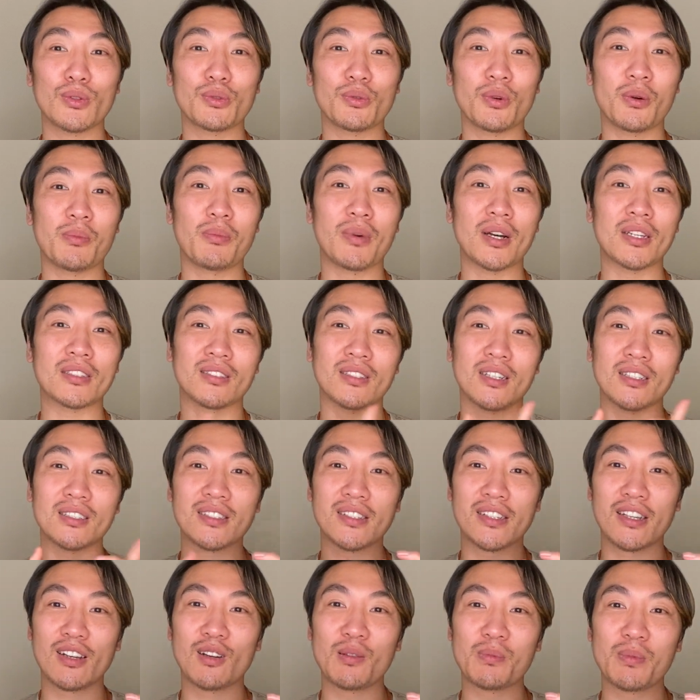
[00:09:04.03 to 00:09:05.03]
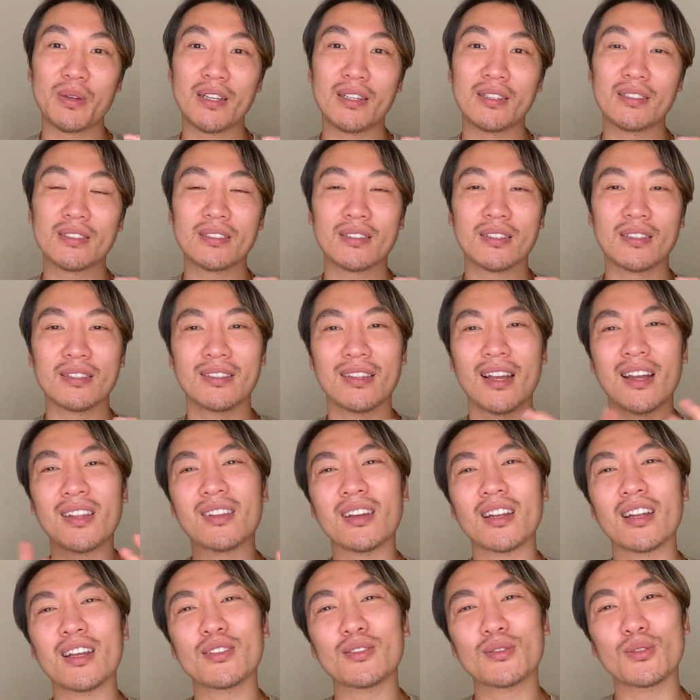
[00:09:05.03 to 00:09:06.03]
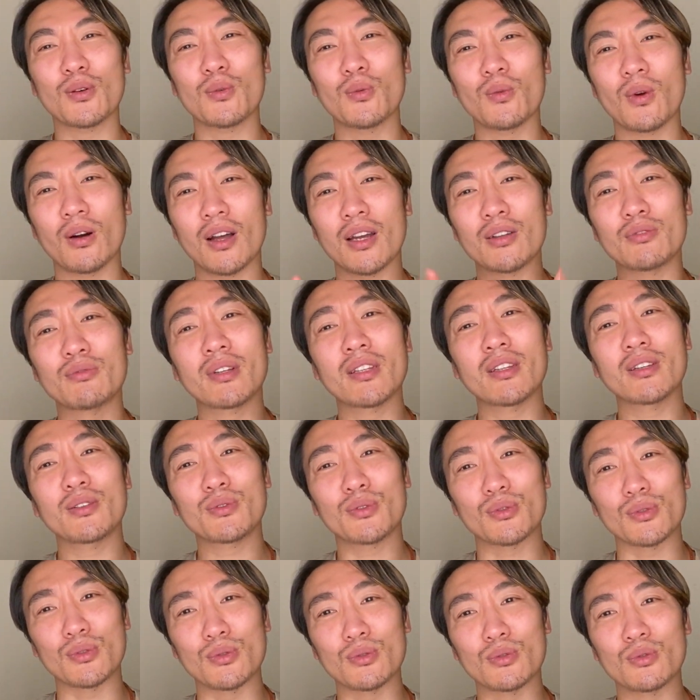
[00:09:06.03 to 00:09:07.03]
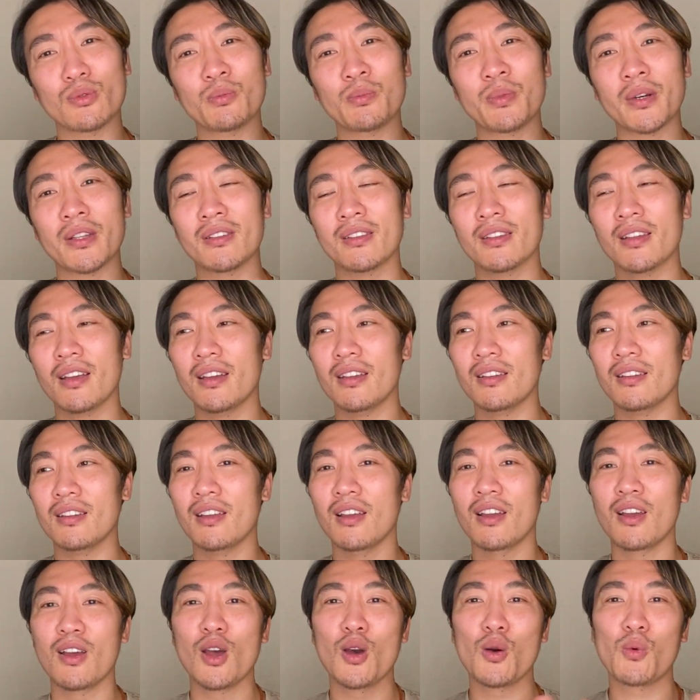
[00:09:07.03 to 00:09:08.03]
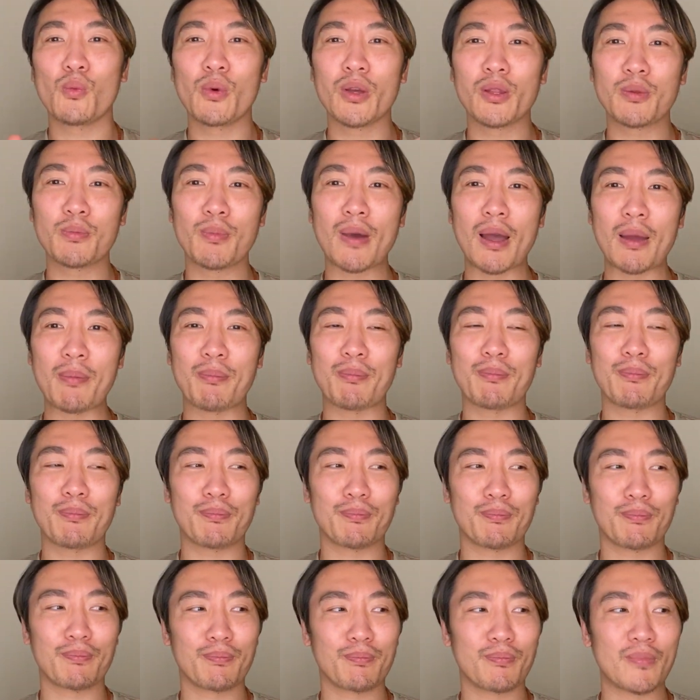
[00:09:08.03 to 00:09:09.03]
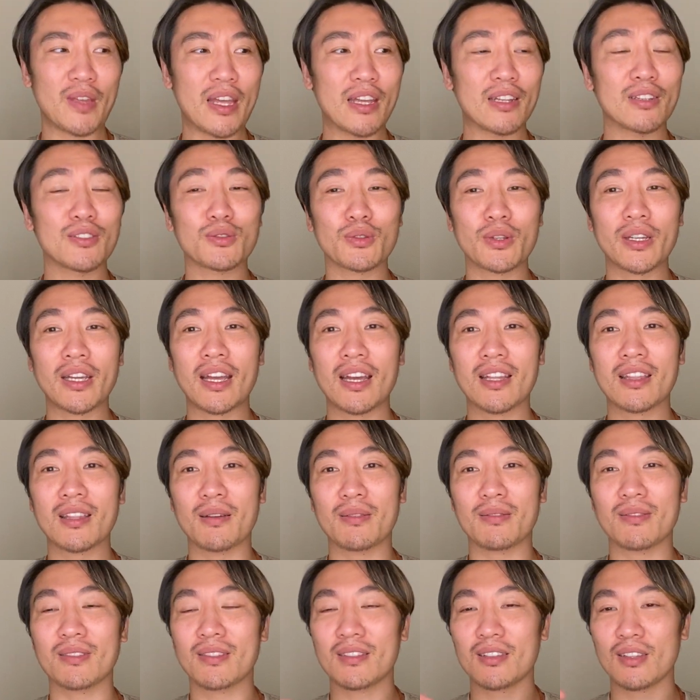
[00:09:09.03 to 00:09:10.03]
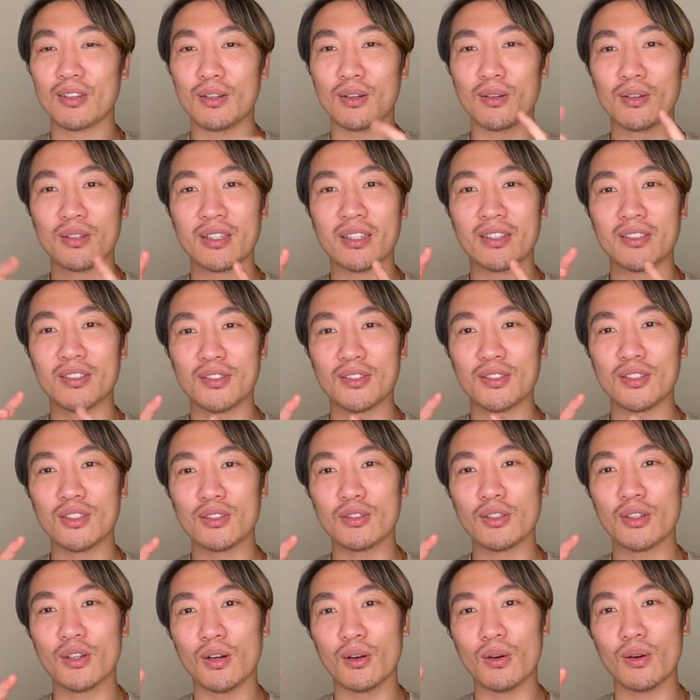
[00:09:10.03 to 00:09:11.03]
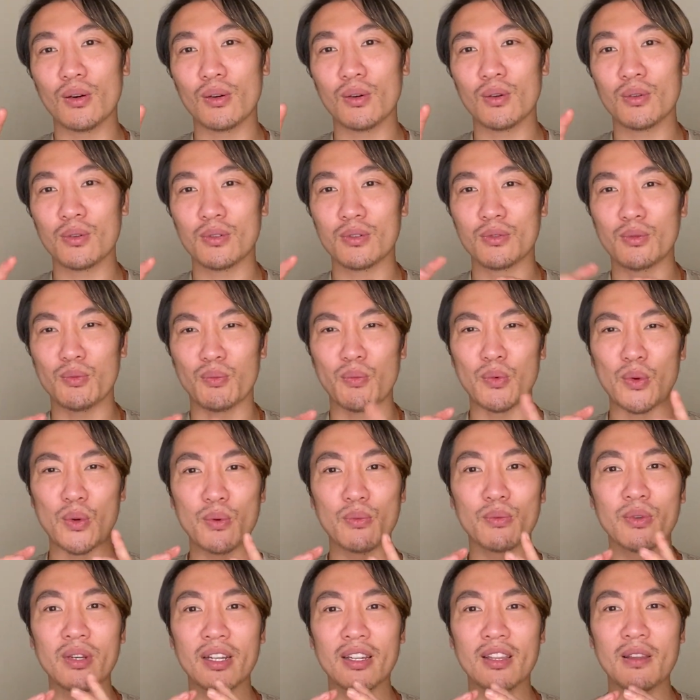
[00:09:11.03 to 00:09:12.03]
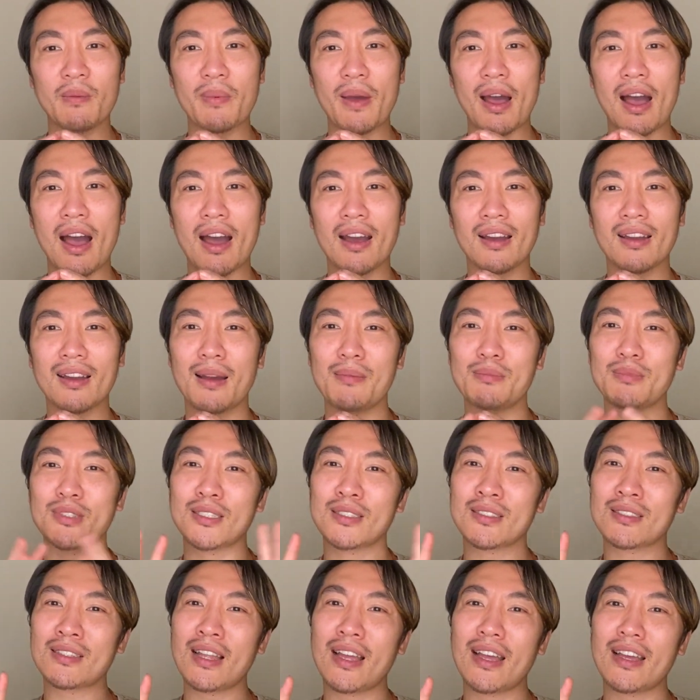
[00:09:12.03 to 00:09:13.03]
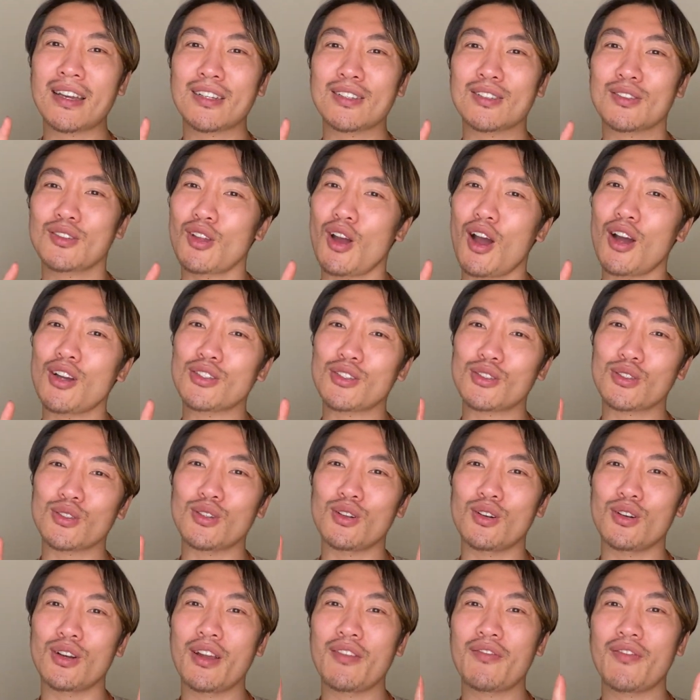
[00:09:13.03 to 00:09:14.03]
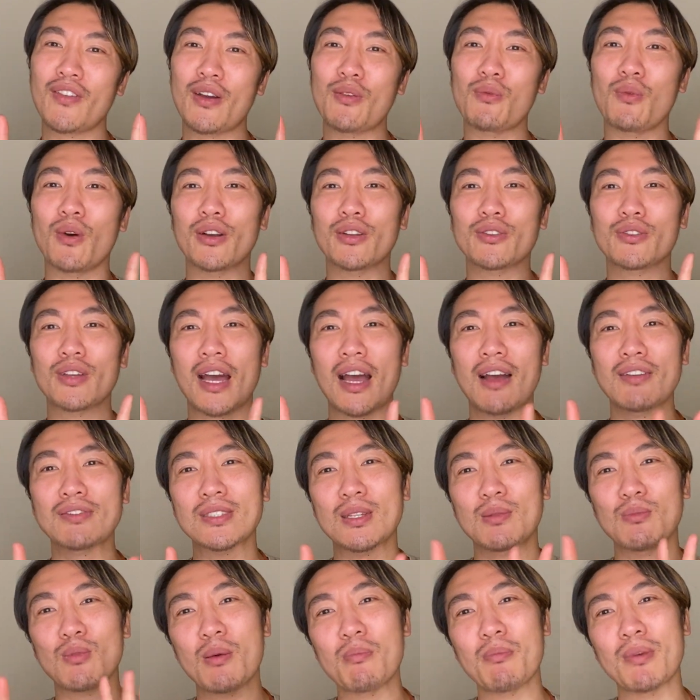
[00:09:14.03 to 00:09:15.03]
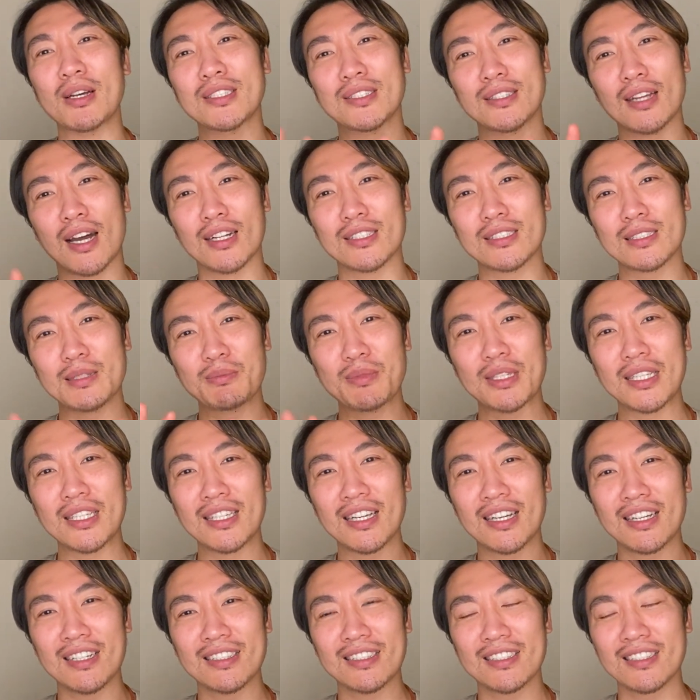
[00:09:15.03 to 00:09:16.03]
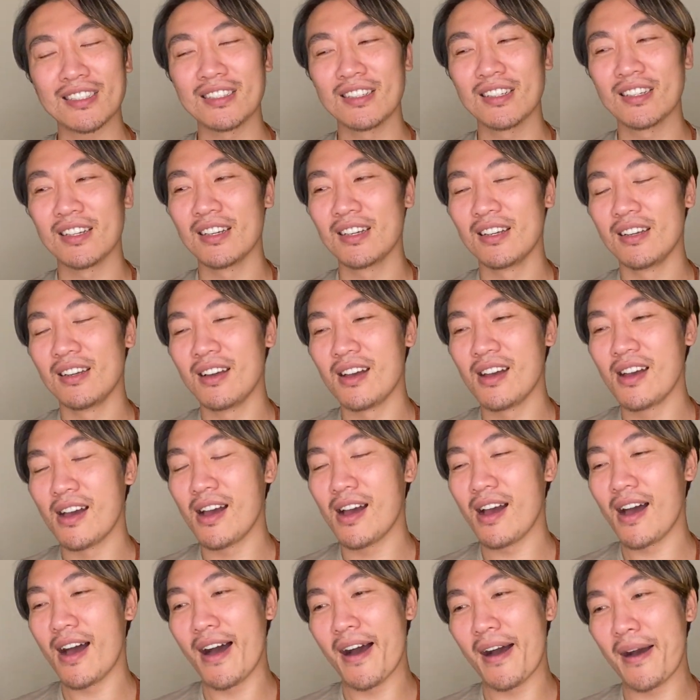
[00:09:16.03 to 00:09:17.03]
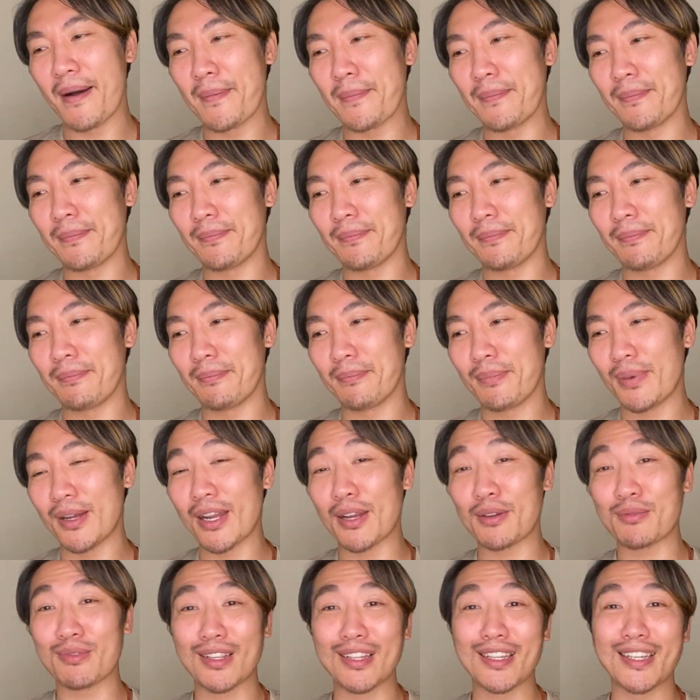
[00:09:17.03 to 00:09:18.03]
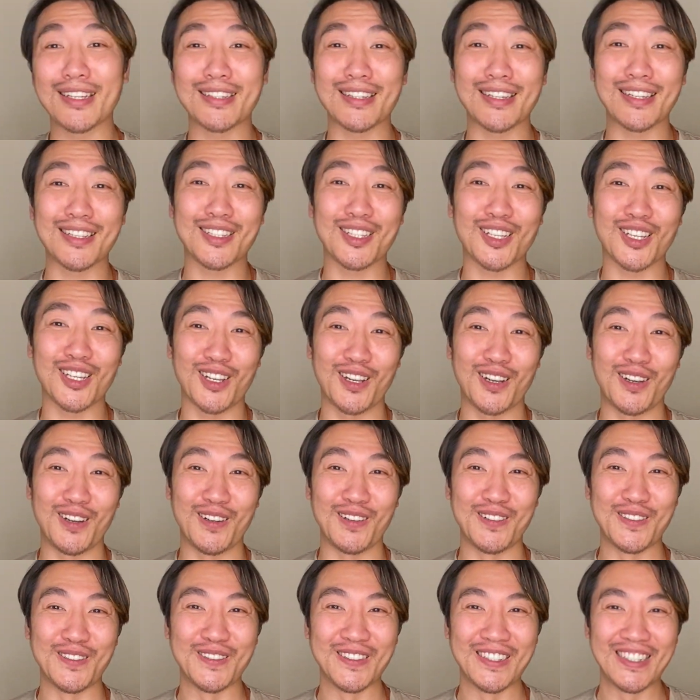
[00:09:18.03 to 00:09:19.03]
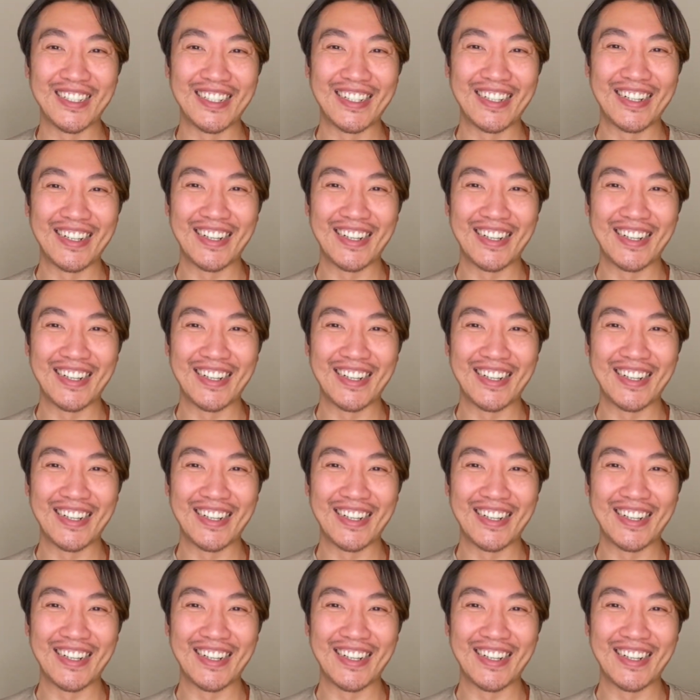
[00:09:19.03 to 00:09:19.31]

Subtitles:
to a massage therapist, not that I don't want, I really do, but then with my injury at the surgical wound at the back, I'm just like not sure if I wanted to have someone massaging me yet, but I really need to.